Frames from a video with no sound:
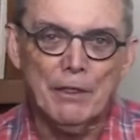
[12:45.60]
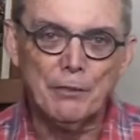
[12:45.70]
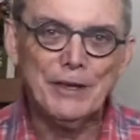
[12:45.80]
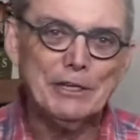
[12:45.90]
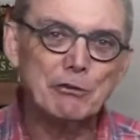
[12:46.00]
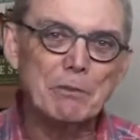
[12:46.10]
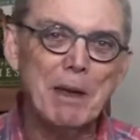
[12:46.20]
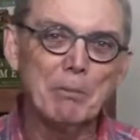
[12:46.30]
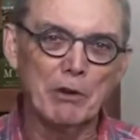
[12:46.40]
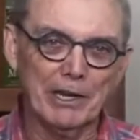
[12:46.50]
the thing to
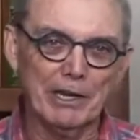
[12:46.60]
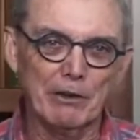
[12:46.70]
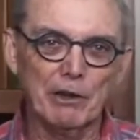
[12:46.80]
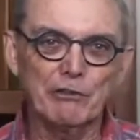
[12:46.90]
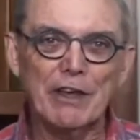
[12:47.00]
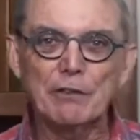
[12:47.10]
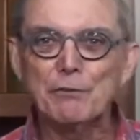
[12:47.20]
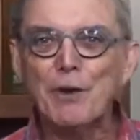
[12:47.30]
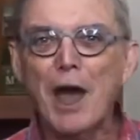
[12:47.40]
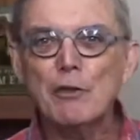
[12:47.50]
remember here is that the
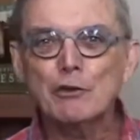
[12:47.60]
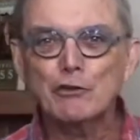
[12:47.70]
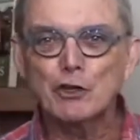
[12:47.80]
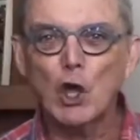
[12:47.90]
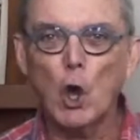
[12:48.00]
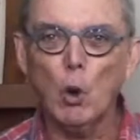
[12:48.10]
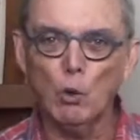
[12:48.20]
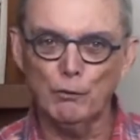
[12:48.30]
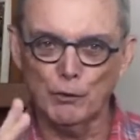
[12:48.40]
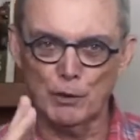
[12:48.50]
Father's
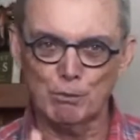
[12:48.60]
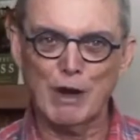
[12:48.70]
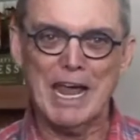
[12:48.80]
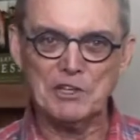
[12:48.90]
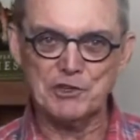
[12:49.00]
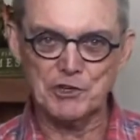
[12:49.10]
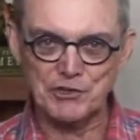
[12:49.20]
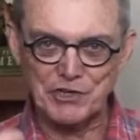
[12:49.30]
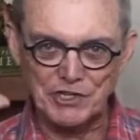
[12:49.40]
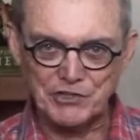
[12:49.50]
goal for the
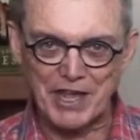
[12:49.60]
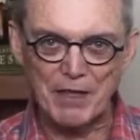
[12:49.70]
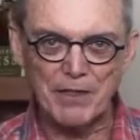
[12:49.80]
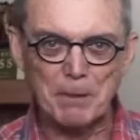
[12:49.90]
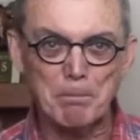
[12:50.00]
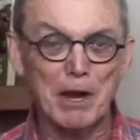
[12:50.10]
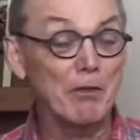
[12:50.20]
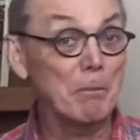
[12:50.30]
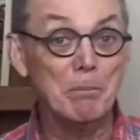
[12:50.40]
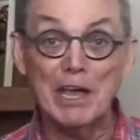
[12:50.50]
branches is that they
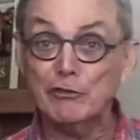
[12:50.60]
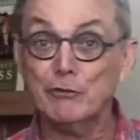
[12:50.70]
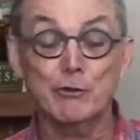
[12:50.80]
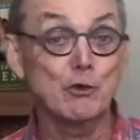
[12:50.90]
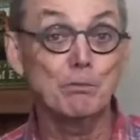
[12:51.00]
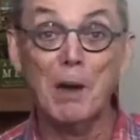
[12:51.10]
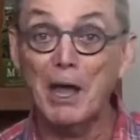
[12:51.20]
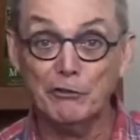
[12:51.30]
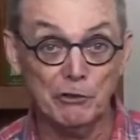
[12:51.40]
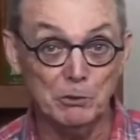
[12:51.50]
bear the best fruit
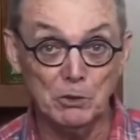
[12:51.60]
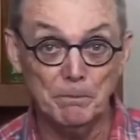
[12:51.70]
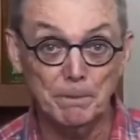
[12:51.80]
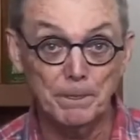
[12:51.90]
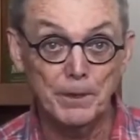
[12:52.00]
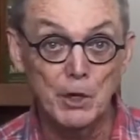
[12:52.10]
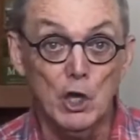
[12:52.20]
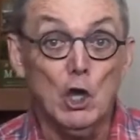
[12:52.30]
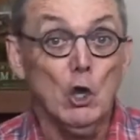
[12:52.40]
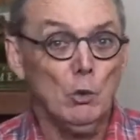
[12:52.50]
possible,
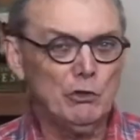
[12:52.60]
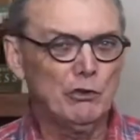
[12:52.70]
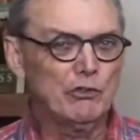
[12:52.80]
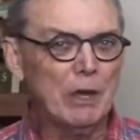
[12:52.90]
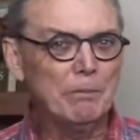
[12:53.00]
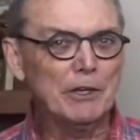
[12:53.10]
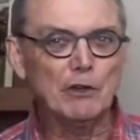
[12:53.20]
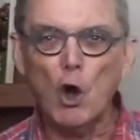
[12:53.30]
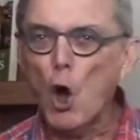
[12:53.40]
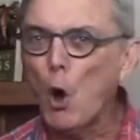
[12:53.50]
which is something
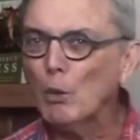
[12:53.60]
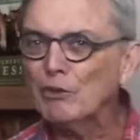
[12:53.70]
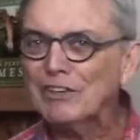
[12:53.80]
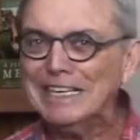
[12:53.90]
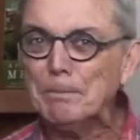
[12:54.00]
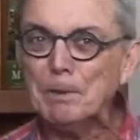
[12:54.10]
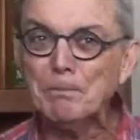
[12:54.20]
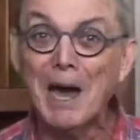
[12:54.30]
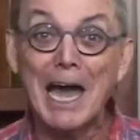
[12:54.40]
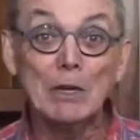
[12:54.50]
to always keep in
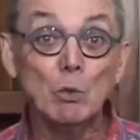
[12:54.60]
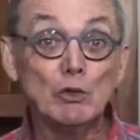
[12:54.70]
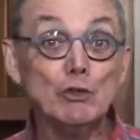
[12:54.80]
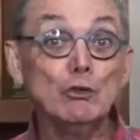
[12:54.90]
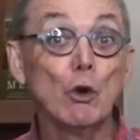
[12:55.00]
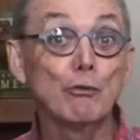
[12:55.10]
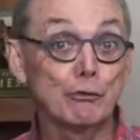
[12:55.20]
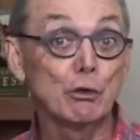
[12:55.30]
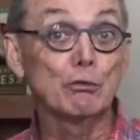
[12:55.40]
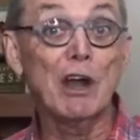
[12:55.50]
mind when you go
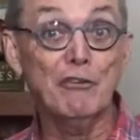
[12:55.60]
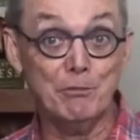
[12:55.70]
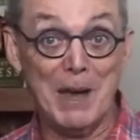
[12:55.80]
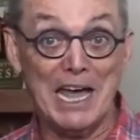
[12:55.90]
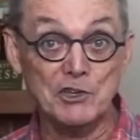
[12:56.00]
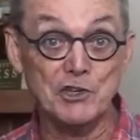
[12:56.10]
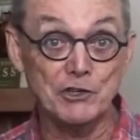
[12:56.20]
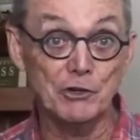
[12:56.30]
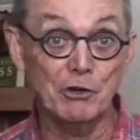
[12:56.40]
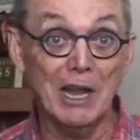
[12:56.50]
through a rough patch
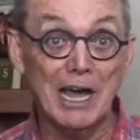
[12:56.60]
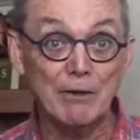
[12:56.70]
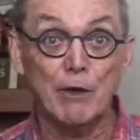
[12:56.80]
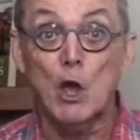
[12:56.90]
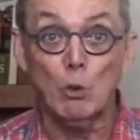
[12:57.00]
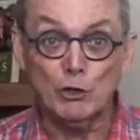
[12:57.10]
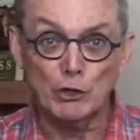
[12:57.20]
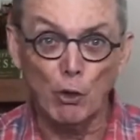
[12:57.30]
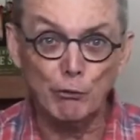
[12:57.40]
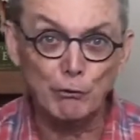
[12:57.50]
in your life, when you
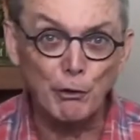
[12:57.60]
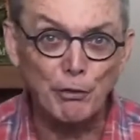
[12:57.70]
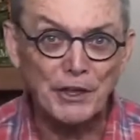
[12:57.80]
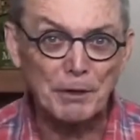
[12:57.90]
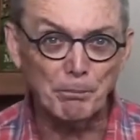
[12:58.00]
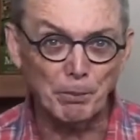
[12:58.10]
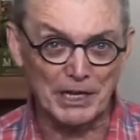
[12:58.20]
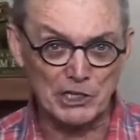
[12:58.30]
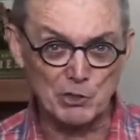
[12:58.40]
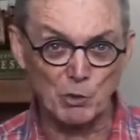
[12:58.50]
go through a thin
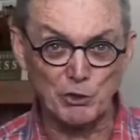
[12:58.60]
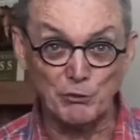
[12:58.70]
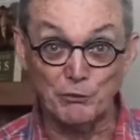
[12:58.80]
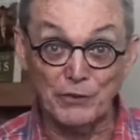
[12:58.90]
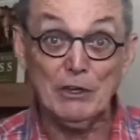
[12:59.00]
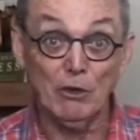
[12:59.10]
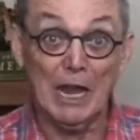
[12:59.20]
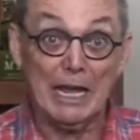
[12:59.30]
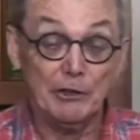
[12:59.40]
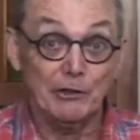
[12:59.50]
place where you feel
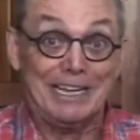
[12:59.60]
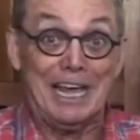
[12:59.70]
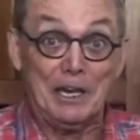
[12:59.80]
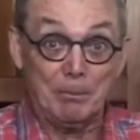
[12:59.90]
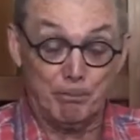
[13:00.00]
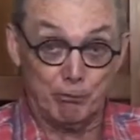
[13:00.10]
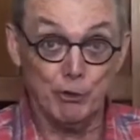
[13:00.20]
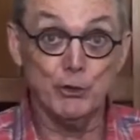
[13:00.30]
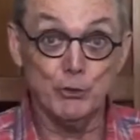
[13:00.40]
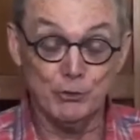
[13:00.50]
like you're getting
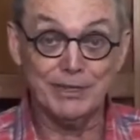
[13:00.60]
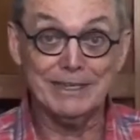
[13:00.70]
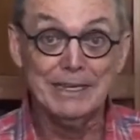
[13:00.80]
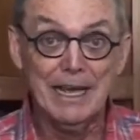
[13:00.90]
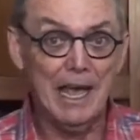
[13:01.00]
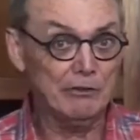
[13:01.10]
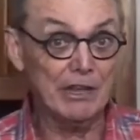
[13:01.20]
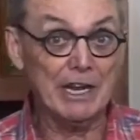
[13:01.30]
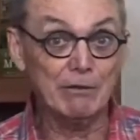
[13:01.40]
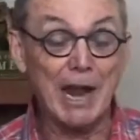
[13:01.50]
pruned. Has
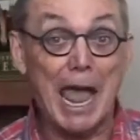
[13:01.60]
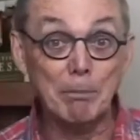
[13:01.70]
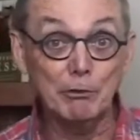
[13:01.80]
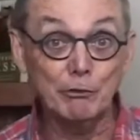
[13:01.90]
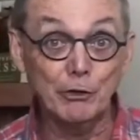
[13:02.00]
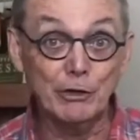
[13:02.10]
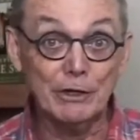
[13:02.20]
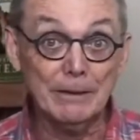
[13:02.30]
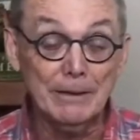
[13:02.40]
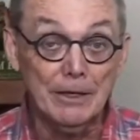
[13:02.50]
that ever happened to
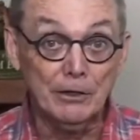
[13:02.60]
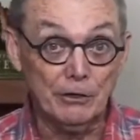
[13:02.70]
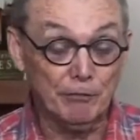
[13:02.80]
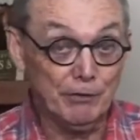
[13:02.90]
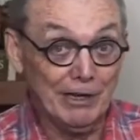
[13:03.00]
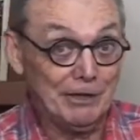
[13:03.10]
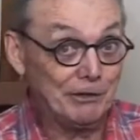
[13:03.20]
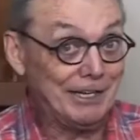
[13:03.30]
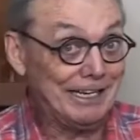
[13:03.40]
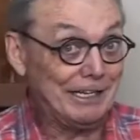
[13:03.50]
you? You feel like
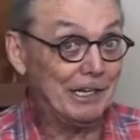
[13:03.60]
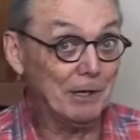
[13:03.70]
you're getting